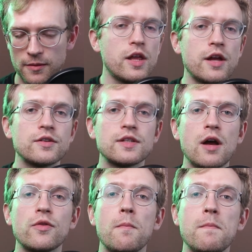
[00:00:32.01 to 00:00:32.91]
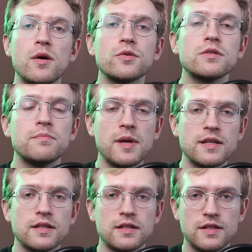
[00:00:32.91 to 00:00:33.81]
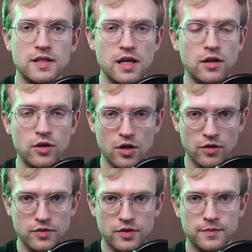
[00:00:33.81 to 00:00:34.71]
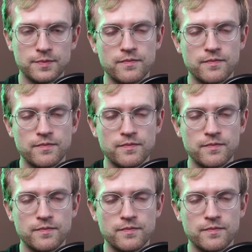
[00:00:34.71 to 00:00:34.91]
Here's how the most basic scene goes.